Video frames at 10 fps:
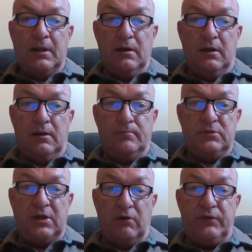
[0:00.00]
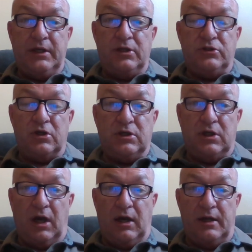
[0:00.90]
um, delving into
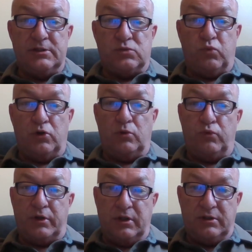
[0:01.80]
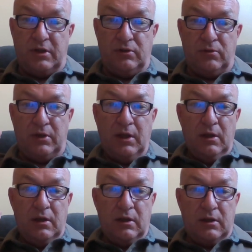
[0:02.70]
God's Word. We're continuing
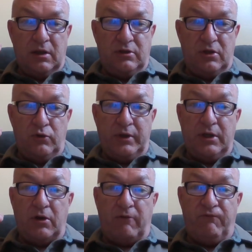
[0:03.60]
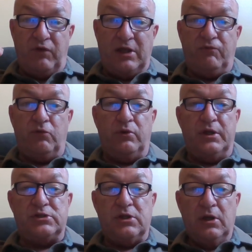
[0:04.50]
continuing in our
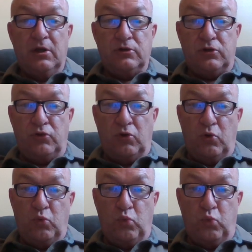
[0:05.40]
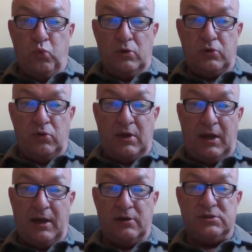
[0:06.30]
faithfulness to the to the
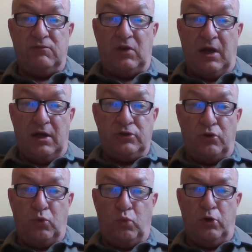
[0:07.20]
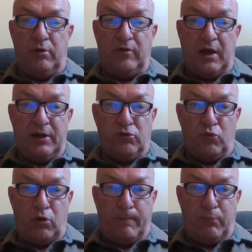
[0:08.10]
house of God, to the Word of God,
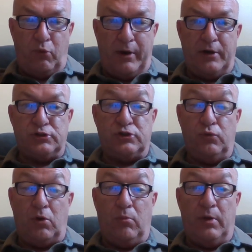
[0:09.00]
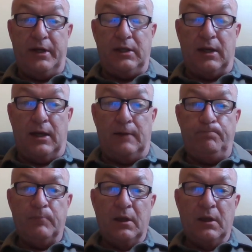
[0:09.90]
through our prayers to Almighty God,